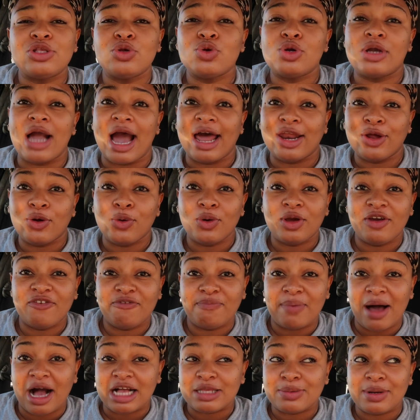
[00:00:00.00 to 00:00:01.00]
You gotta go in
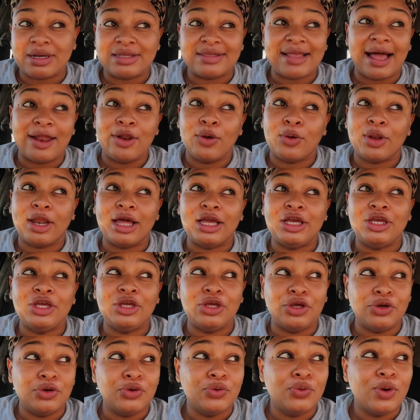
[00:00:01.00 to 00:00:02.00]
gift box because that look like
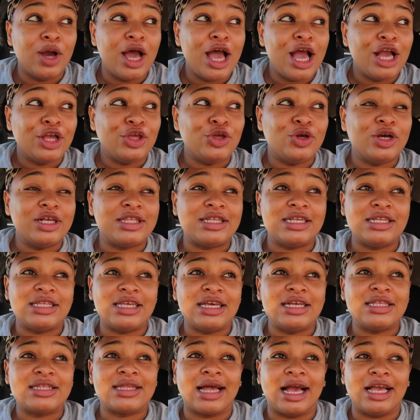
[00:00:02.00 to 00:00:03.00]
you. You gonna see
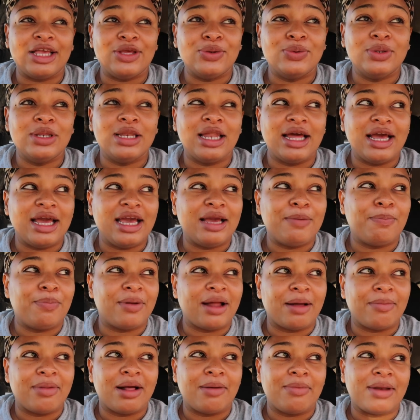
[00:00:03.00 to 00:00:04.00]
things that you like,
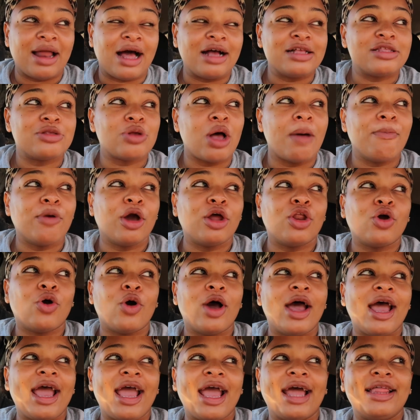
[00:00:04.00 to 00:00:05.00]
blah blah blah. So I'm gonna go
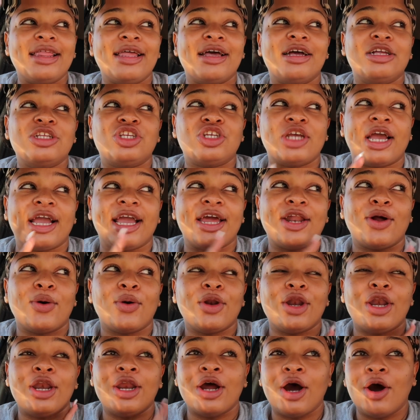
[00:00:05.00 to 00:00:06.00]
ahead and check it
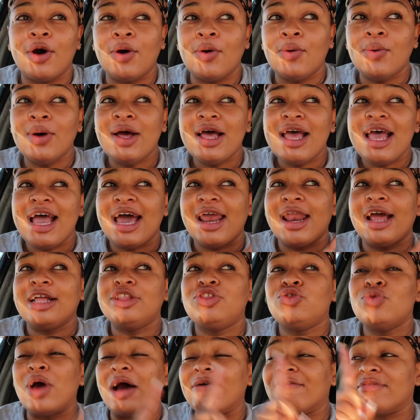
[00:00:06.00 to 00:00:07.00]
out now. And I
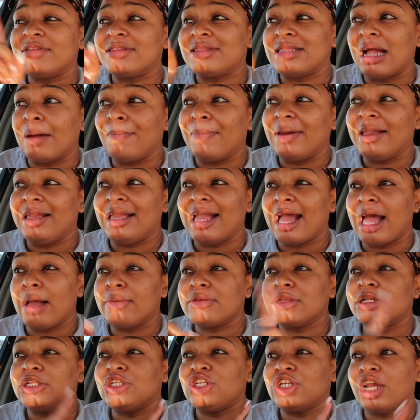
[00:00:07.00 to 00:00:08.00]
do have to stop by
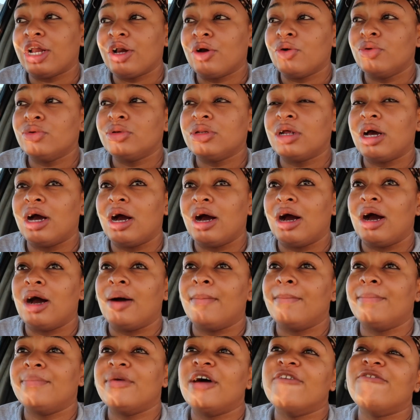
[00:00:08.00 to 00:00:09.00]
Gab's and check out
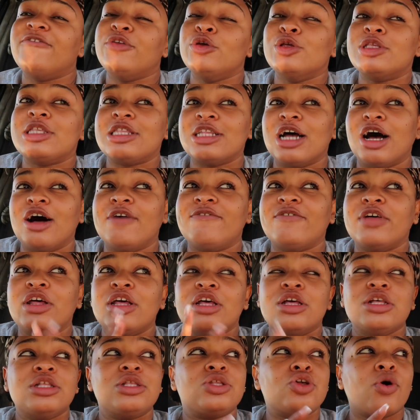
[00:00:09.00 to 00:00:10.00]
a few stuff.
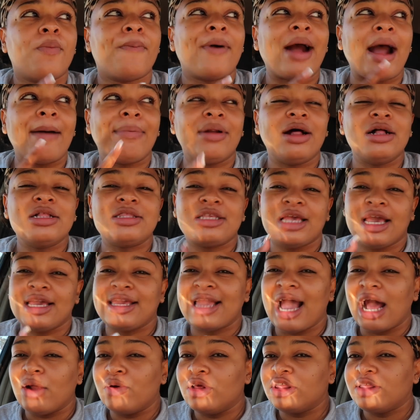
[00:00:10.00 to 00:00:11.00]
So probably I'll take
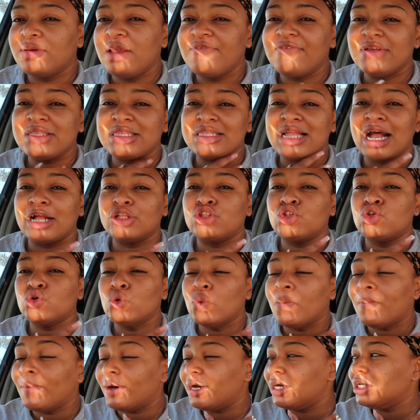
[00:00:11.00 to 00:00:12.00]
y'all with me if it's not too
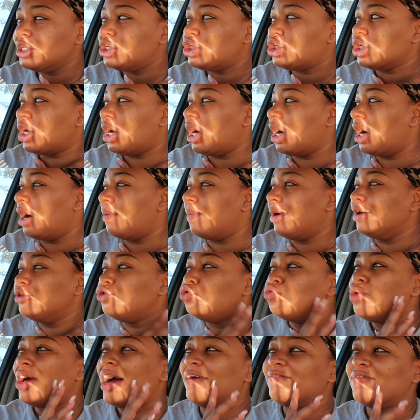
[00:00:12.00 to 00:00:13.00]
much. I
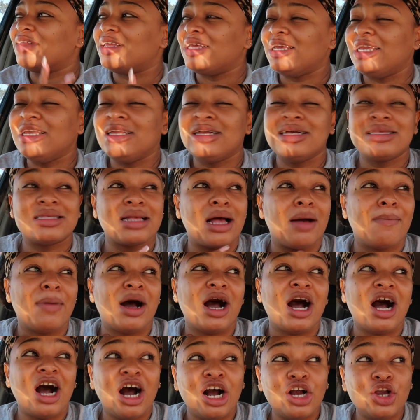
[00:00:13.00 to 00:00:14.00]
do have to eat because I'm
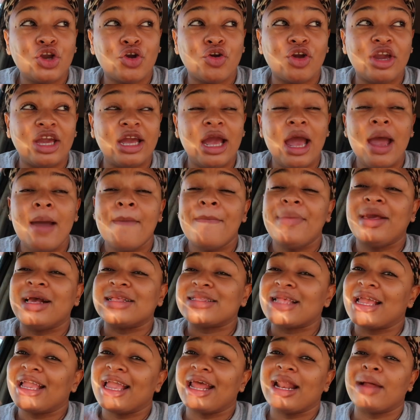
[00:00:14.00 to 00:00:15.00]
hungry,
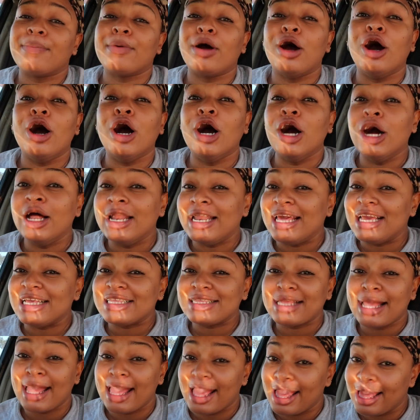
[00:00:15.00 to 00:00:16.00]
because I get up all
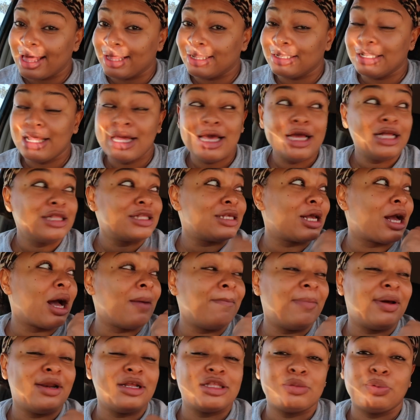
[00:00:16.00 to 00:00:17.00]
as hell to come
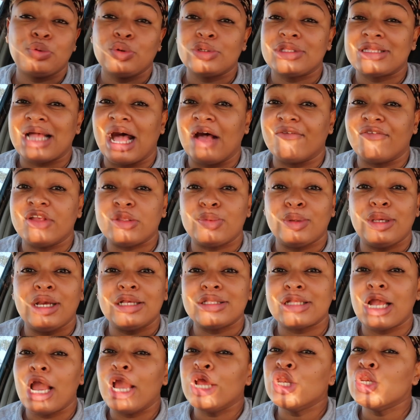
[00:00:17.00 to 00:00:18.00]
by this post office,
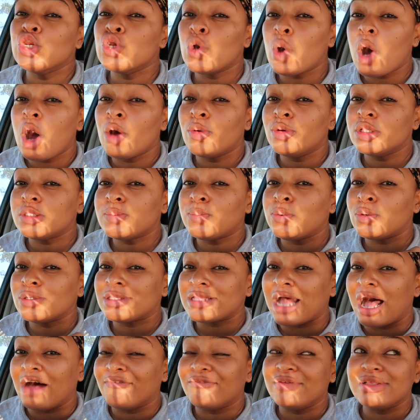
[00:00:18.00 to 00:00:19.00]
because I know how this post
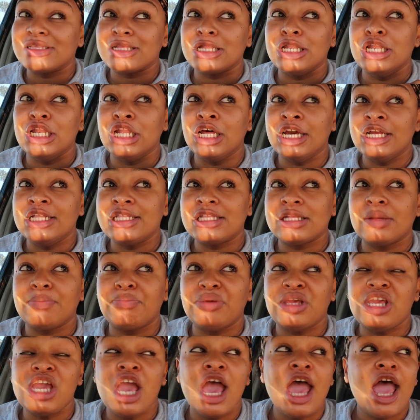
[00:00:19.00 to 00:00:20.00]
office lines to
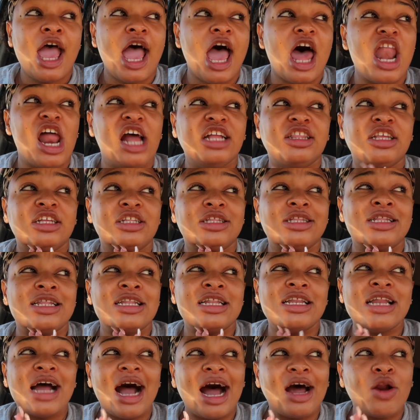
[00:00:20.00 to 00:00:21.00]
be, and I did
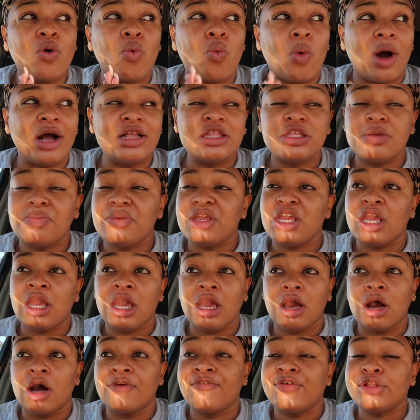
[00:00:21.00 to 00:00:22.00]
not want to be
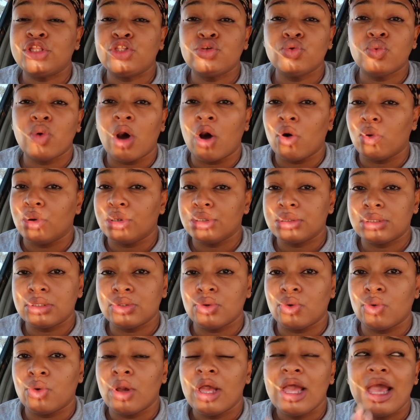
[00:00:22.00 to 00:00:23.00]
here for 2 hours.
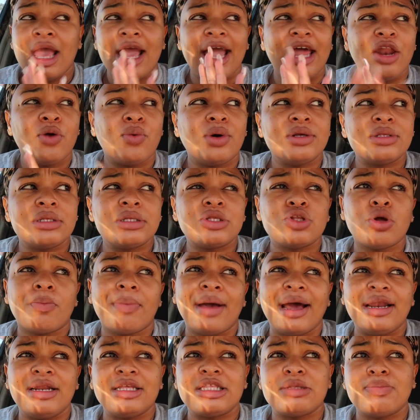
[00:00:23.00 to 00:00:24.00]
So, and it wasn't so
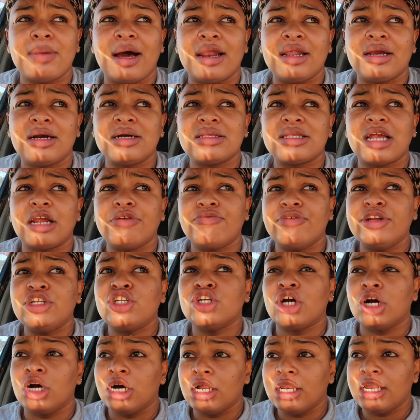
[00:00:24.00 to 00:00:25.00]
bad this morning because I
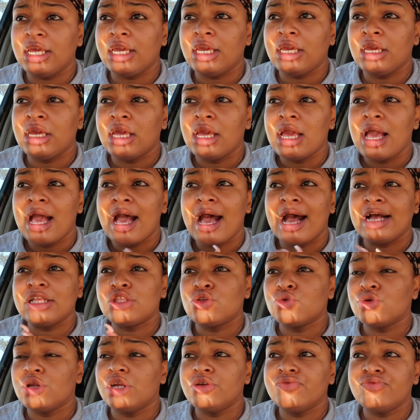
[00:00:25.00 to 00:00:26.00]
reached early. As
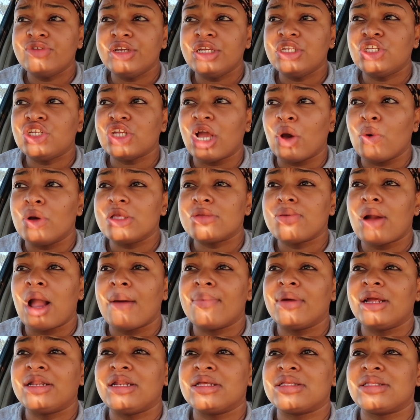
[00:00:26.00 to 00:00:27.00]
soon as I reached, I was
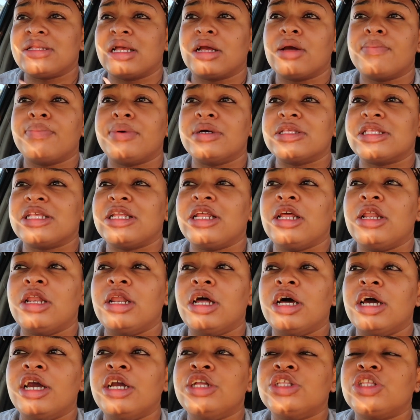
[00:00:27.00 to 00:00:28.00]
probably like the second person in
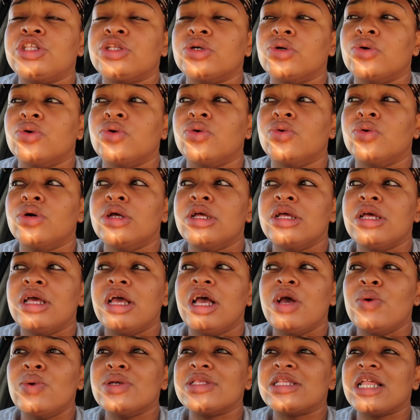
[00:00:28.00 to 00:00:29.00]
line, so
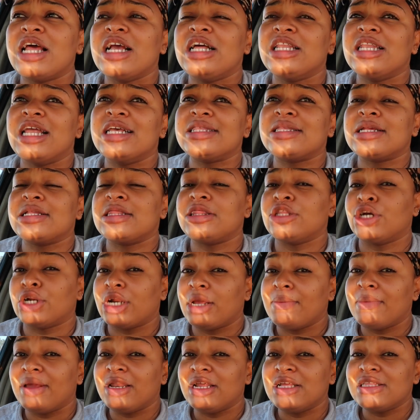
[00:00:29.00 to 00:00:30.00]
it was like less than
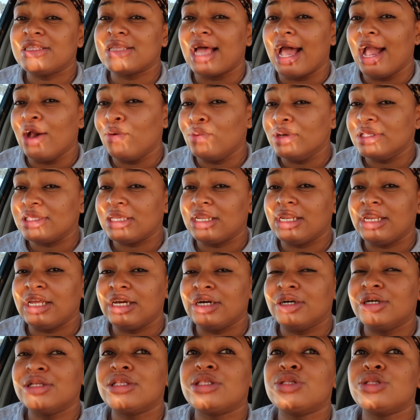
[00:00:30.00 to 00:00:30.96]
30 minutes I wasn't there.